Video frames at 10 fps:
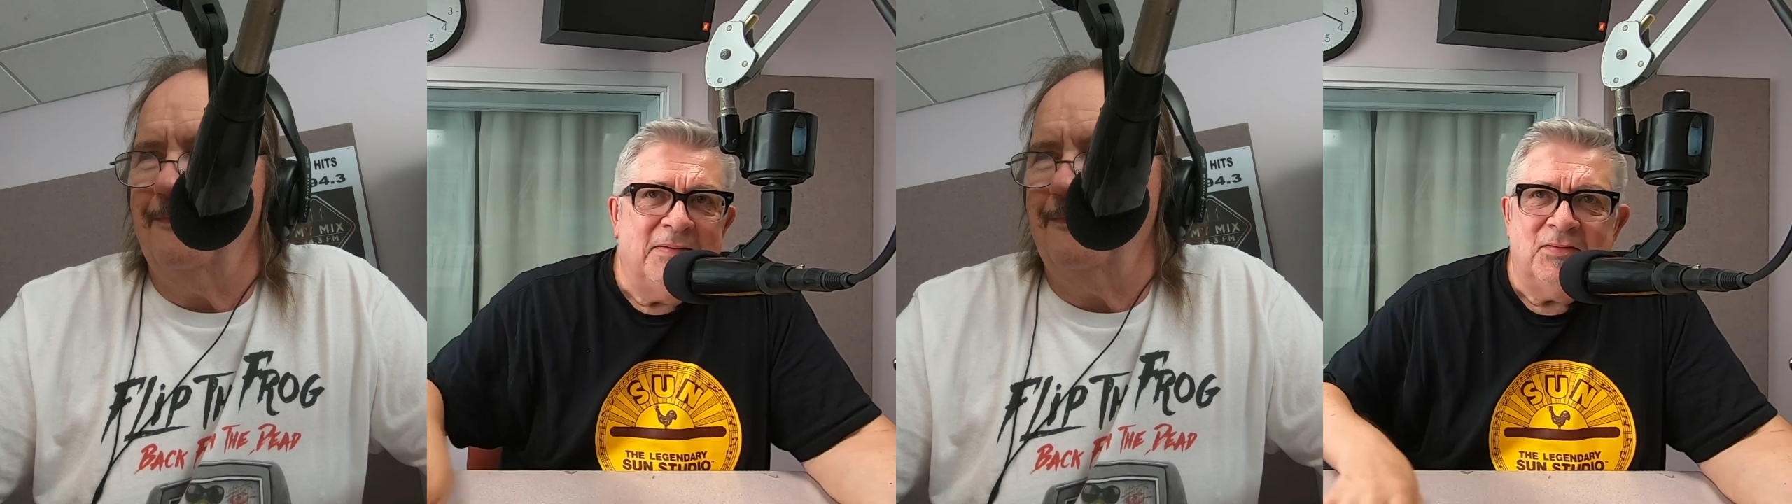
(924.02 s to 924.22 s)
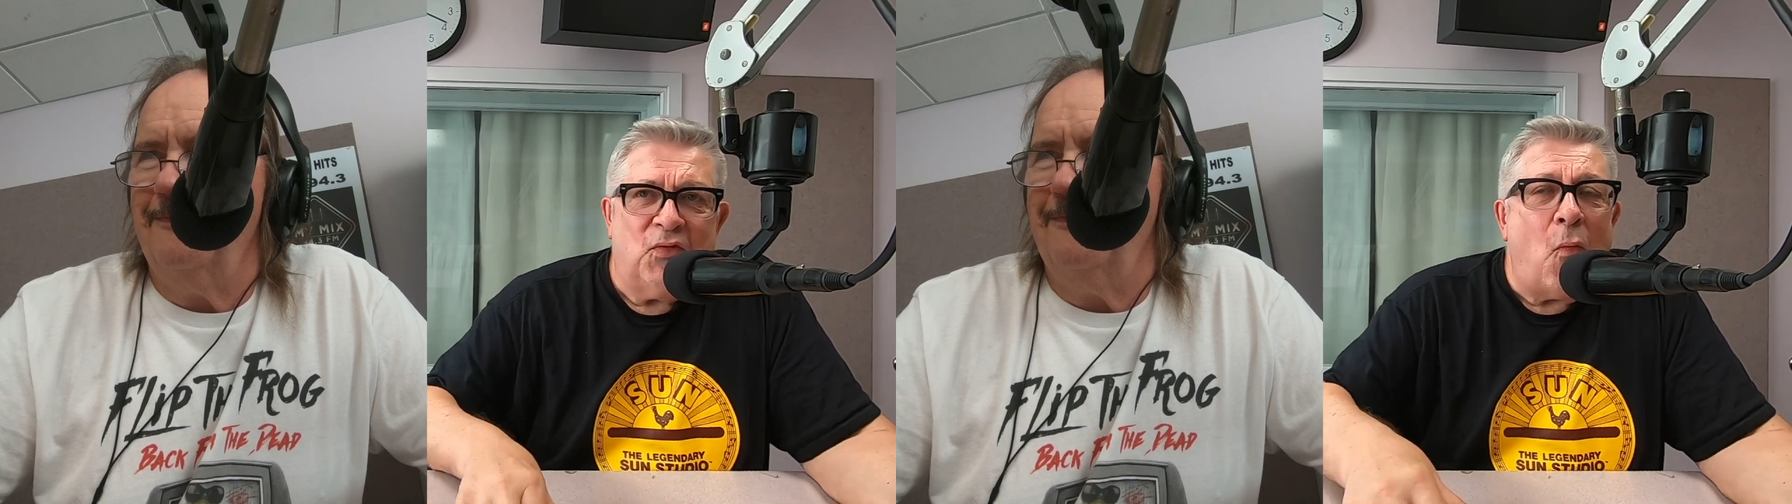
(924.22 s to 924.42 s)

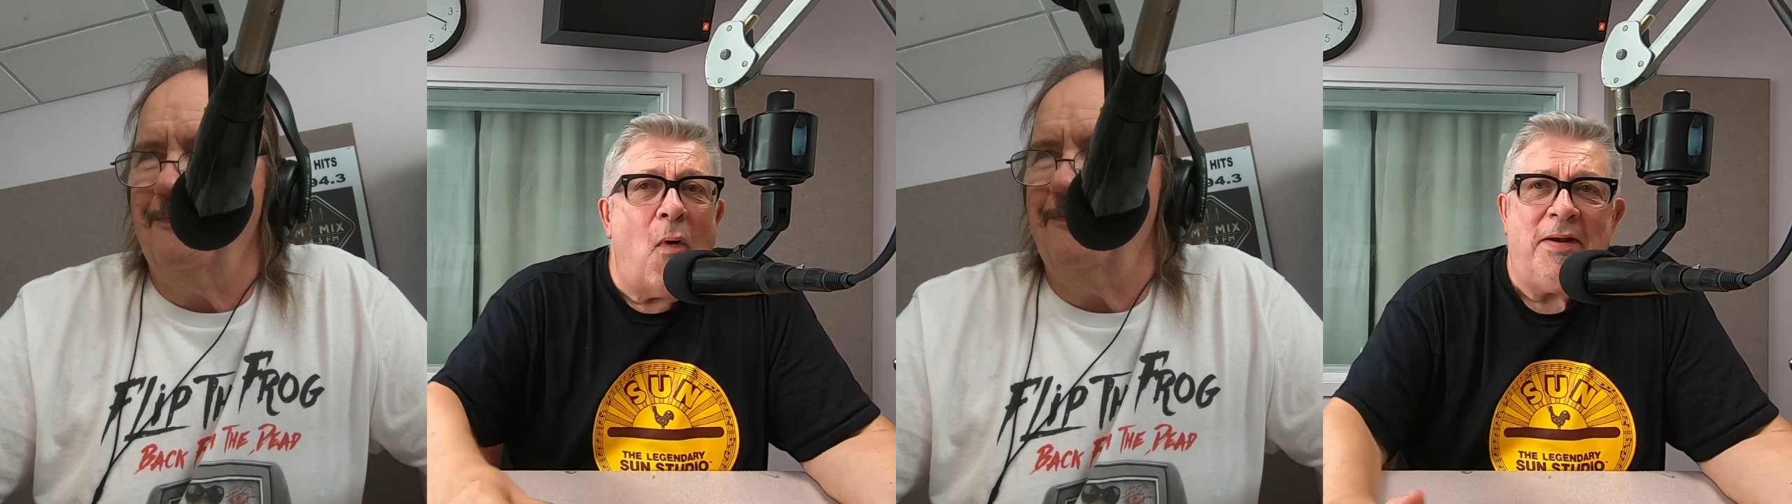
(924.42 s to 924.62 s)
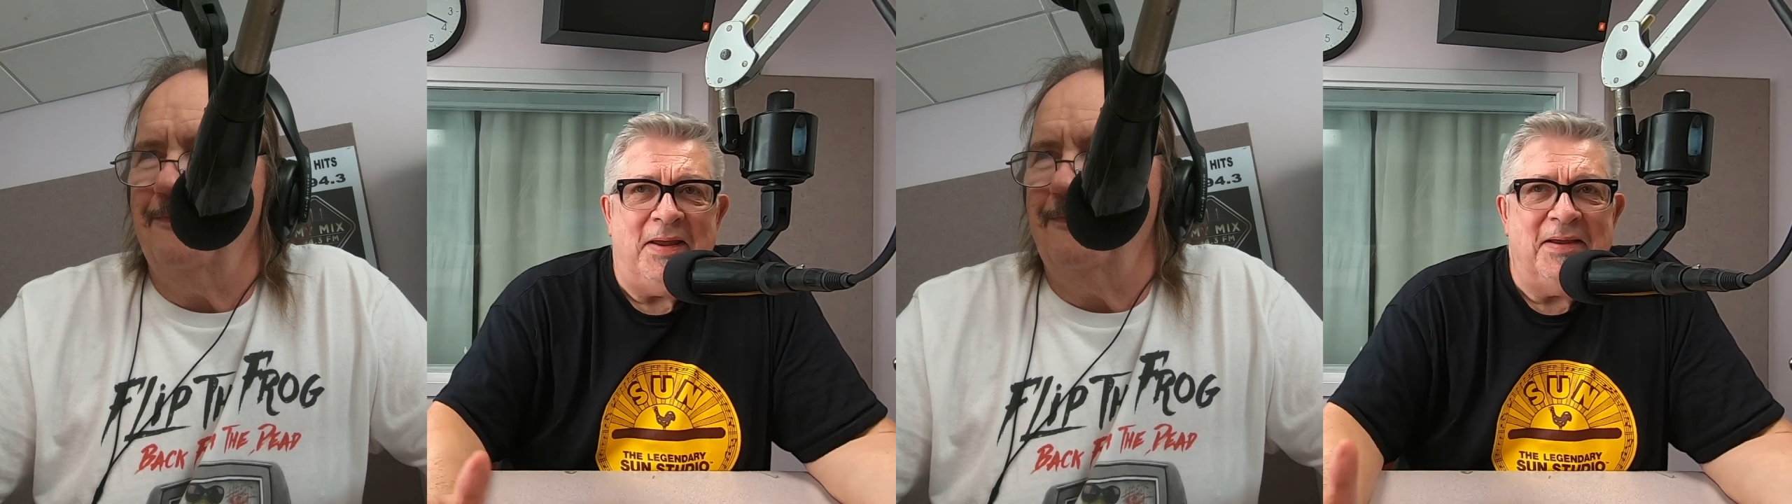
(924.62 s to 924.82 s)

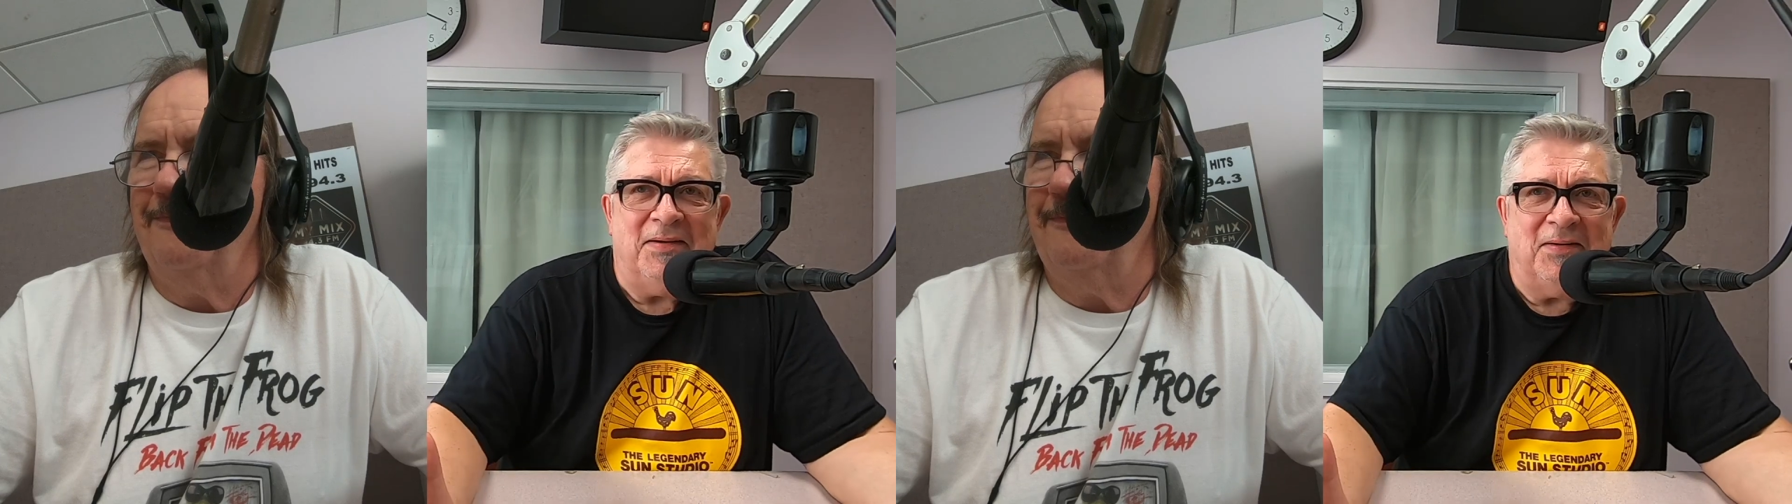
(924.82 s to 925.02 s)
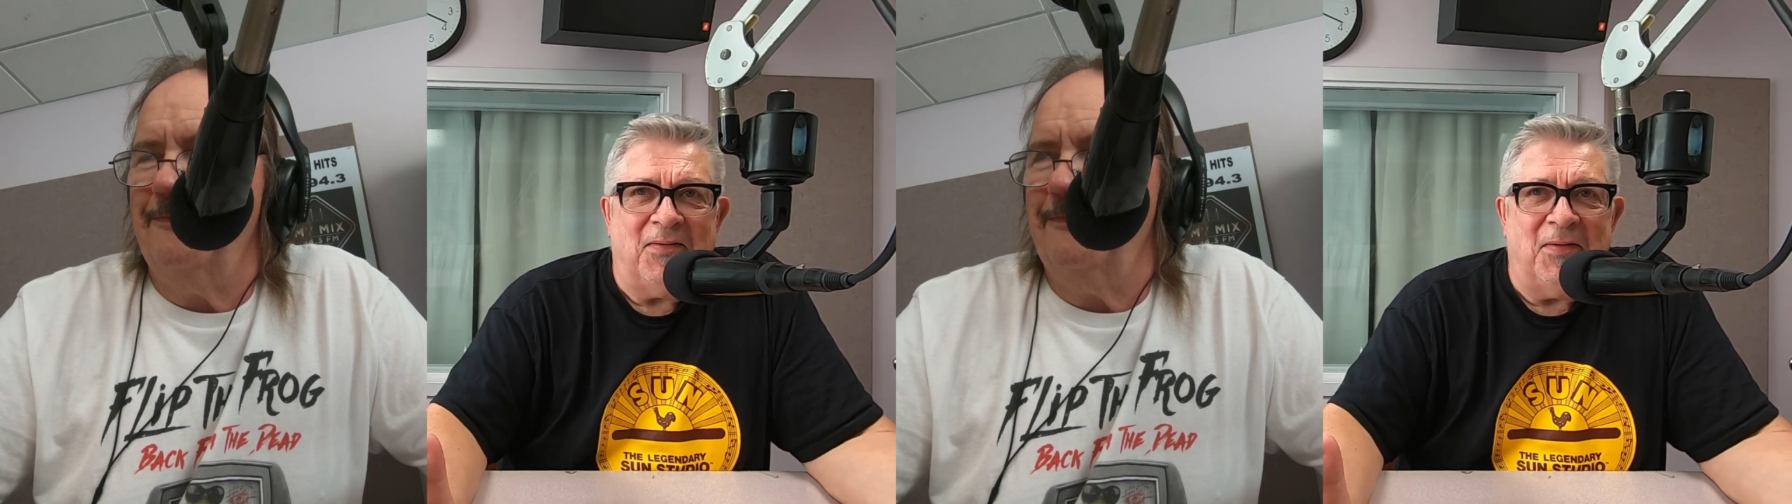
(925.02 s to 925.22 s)
20
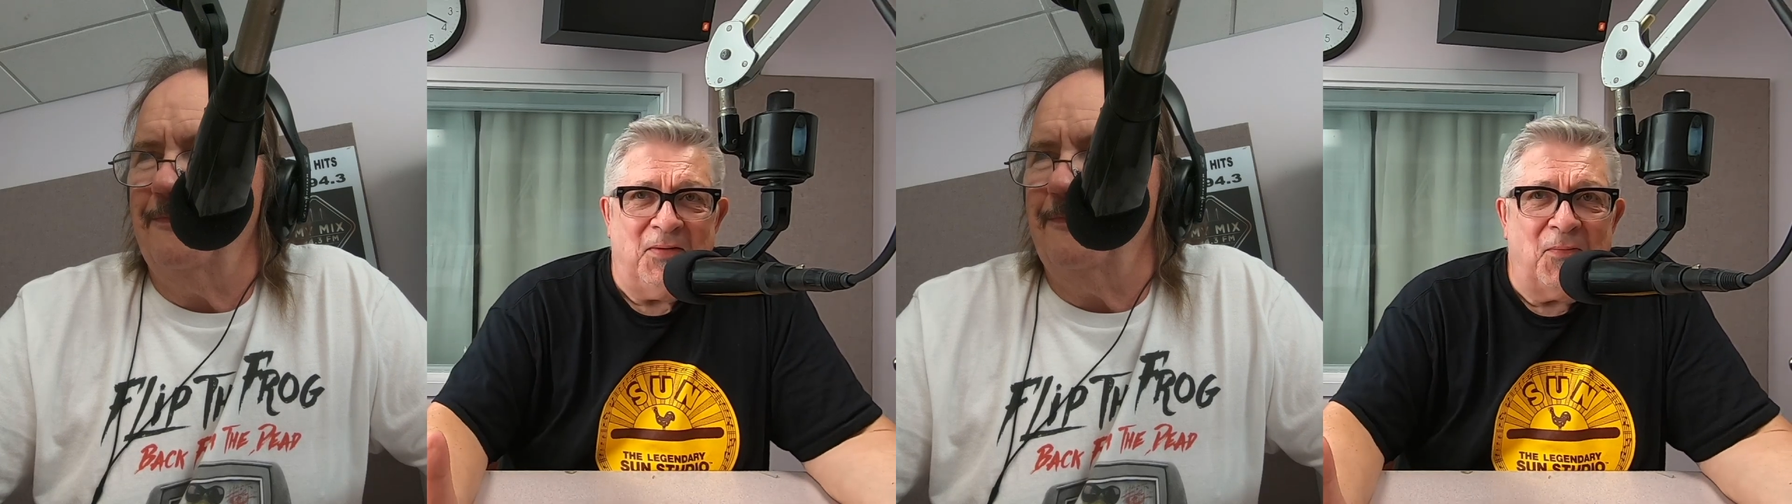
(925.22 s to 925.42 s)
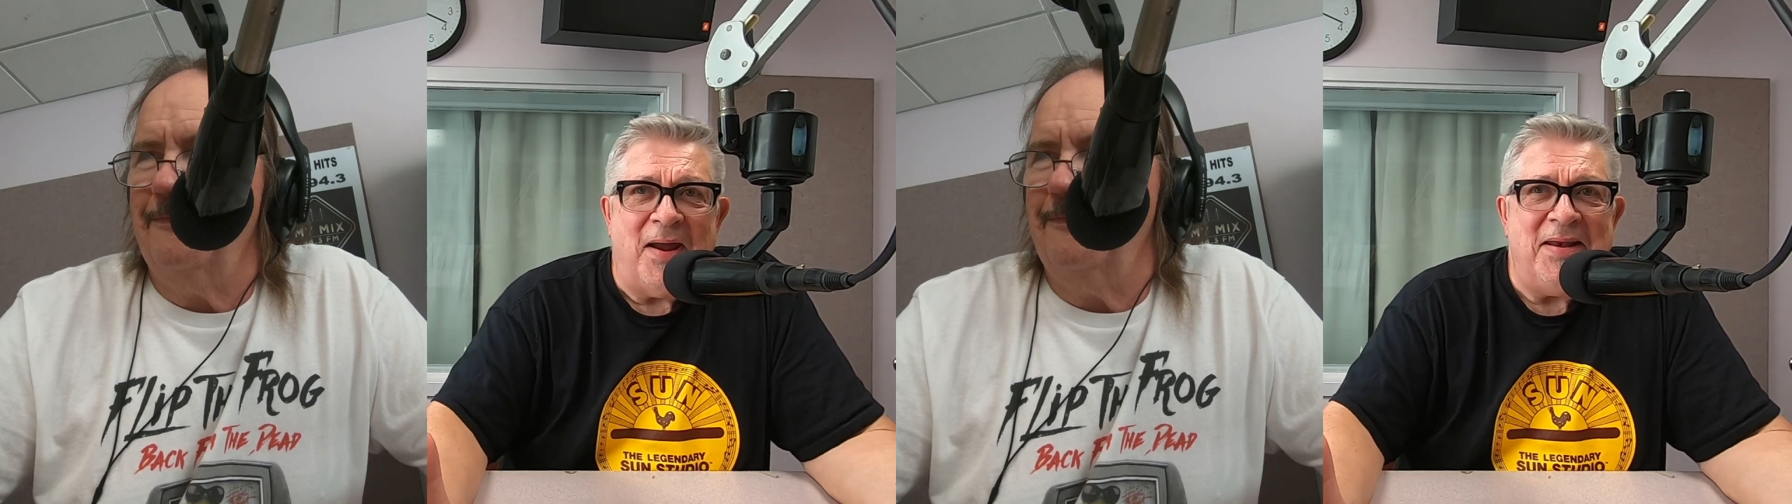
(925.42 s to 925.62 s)
on
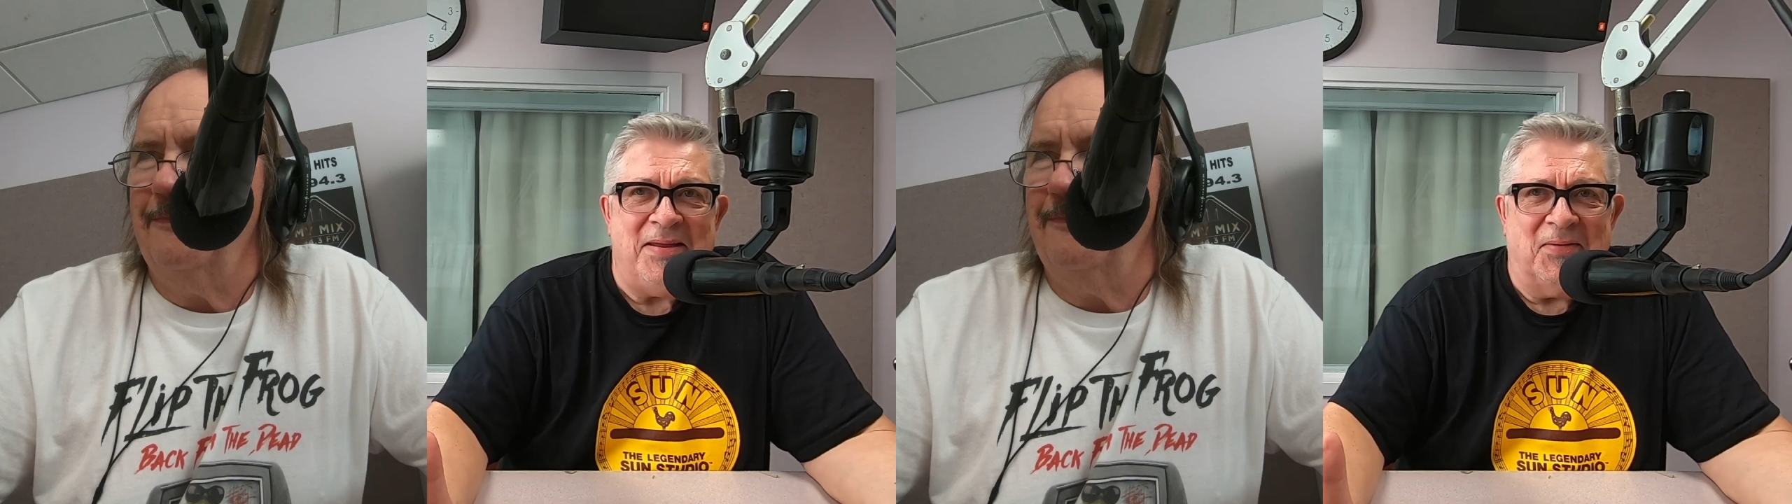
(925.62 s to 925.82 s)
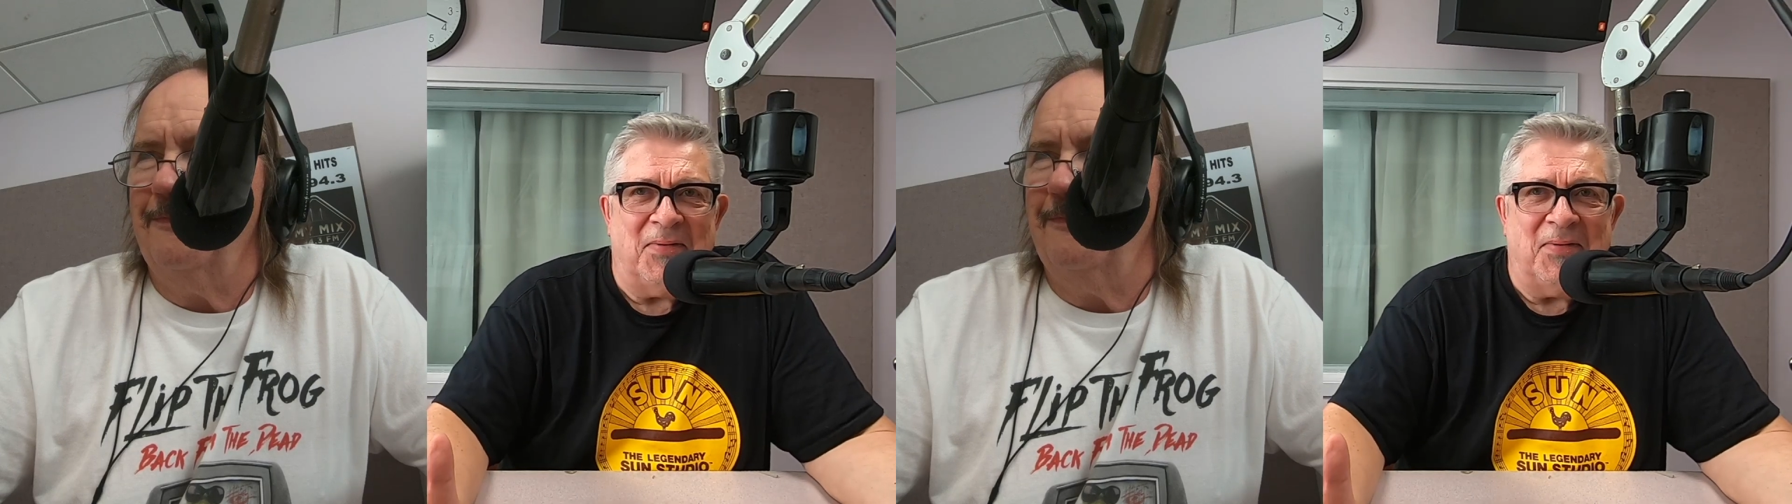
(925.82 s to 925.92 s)
the radio.